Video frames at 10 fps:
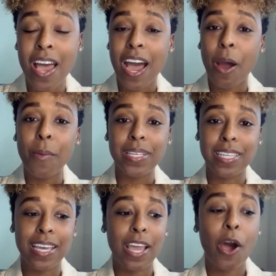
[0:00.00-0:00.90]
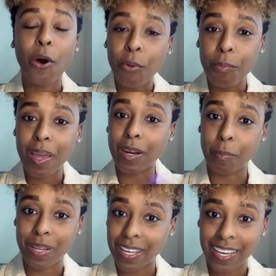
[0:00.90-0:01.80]
I always say hope and a
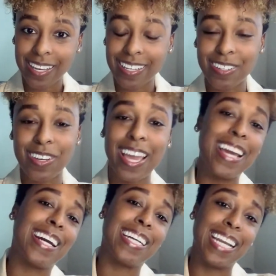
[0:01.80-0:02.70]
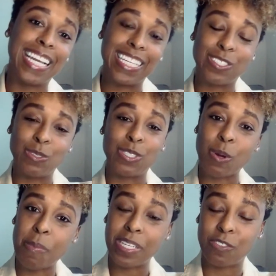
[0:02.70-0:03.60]
plan, okay, are going to get you
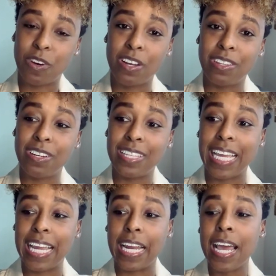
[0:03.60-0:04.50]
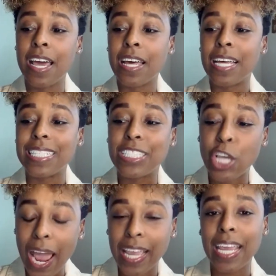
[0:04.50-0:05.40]
so much further than
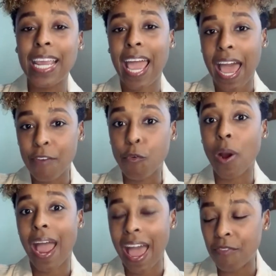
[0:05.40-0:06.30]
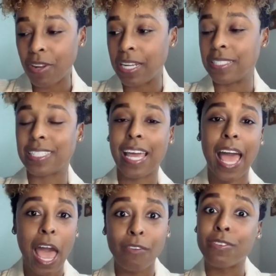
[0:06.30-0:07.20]
checking for evidence at
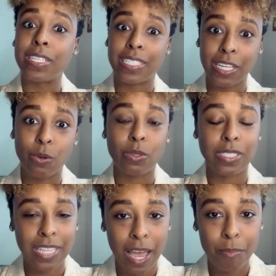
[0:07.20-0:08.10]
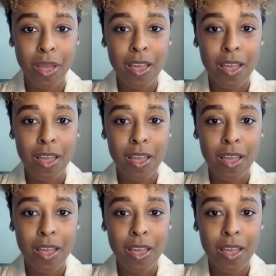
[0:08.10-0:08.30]
every single step